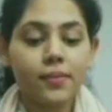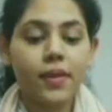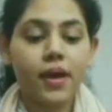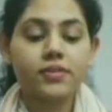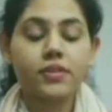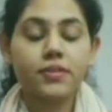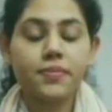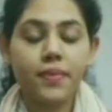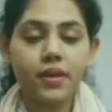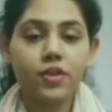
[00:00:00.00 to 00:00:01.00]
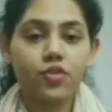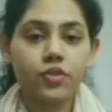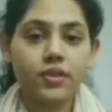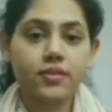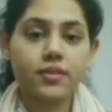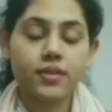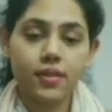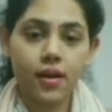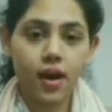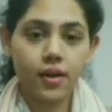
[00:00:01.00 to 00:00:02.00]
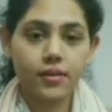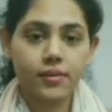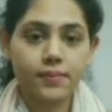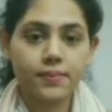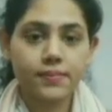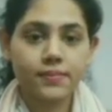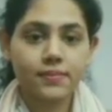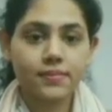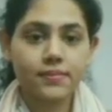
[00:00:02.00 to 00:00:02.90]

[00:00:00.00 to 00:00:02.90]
They planted many trees in the garden.